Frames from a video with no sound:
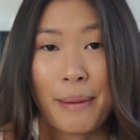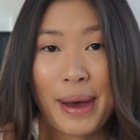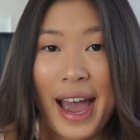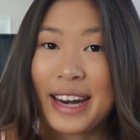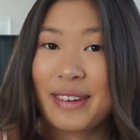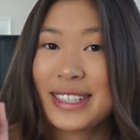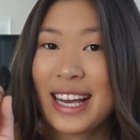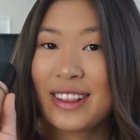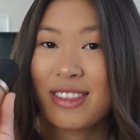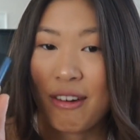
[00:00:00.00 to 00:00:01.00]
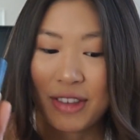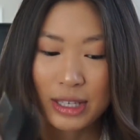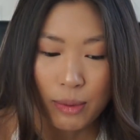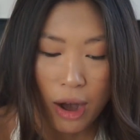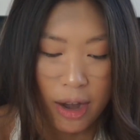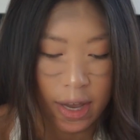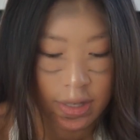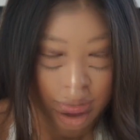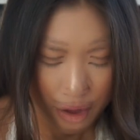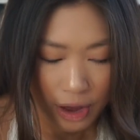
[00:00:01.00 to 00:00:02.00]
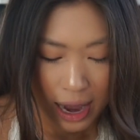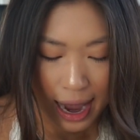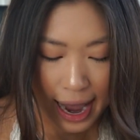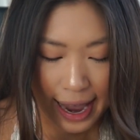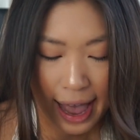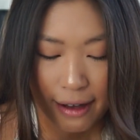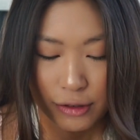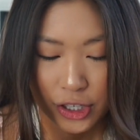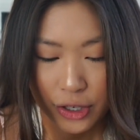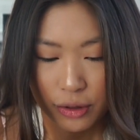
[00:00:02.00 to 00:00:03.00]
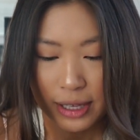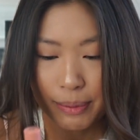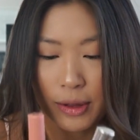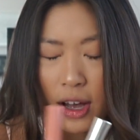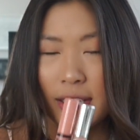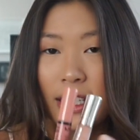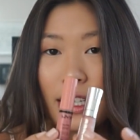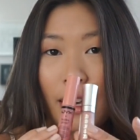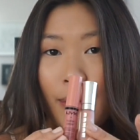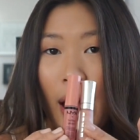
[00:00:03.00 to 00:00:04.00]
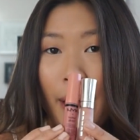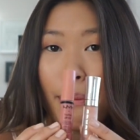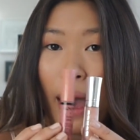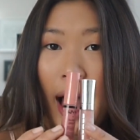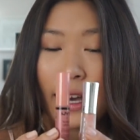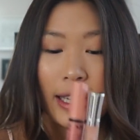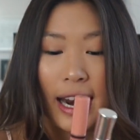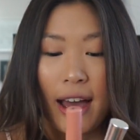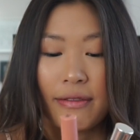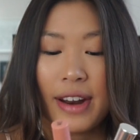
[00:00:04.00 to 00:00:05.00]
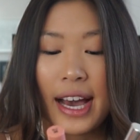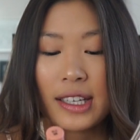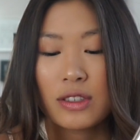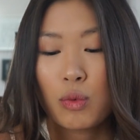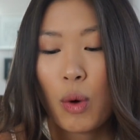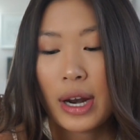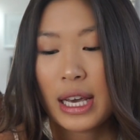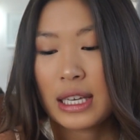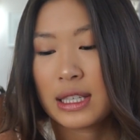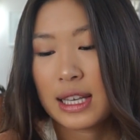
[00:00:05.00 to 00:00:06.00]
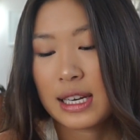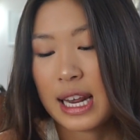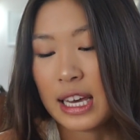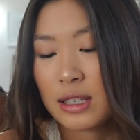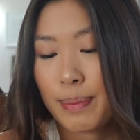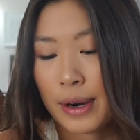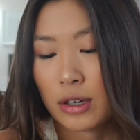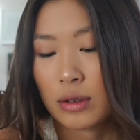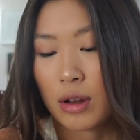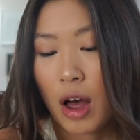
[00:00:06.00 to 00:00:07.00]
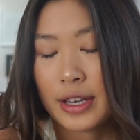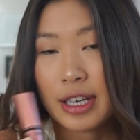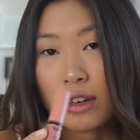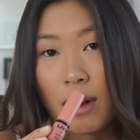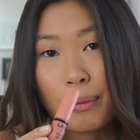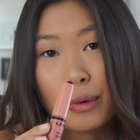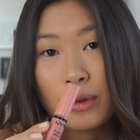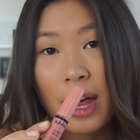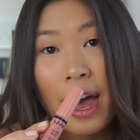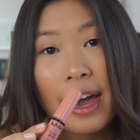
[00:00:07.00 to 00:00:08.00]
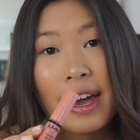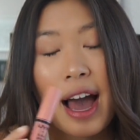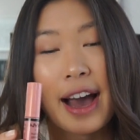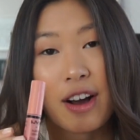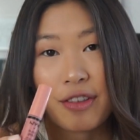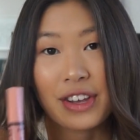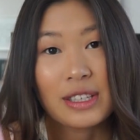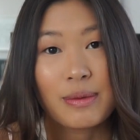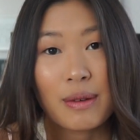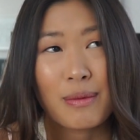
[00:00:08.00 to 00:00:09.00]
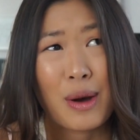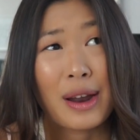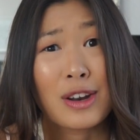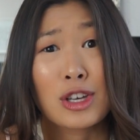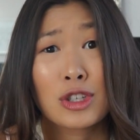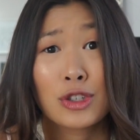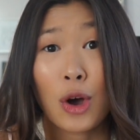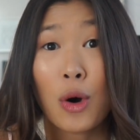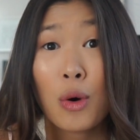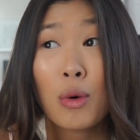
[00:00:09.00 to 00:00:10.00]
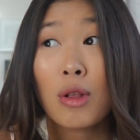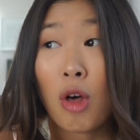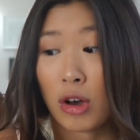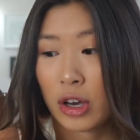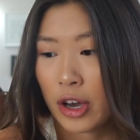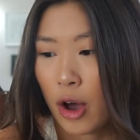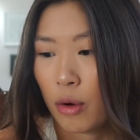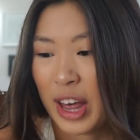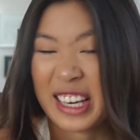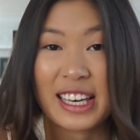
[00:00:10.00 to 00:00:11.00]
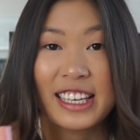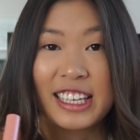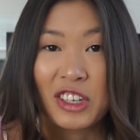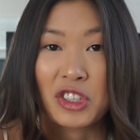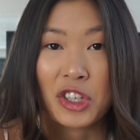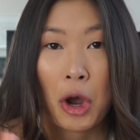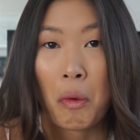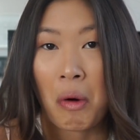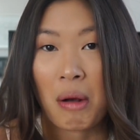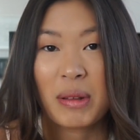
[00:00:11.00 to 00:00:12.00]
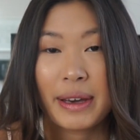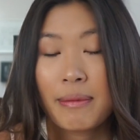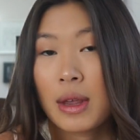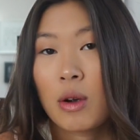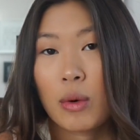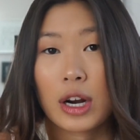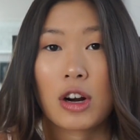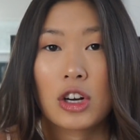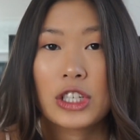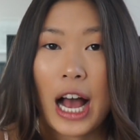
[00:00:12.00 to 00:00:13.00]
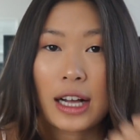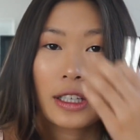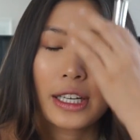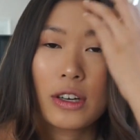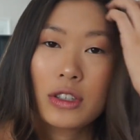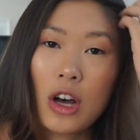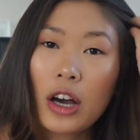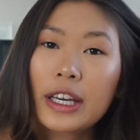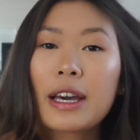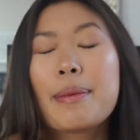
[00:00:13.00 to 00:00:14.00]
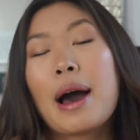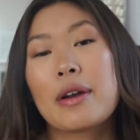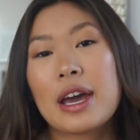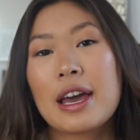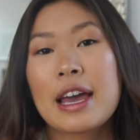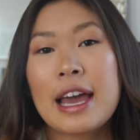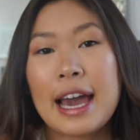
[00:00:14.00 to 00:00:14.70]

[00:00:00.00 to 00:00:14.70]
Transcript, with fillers: But anyways, I love this product. I have two lip glosses in my bag that I have next. One is the NYX Butter Gloss in Creme Brulee. I got this one so long ago, like years ago probably, when I heard Jaclyn Hill talking about it.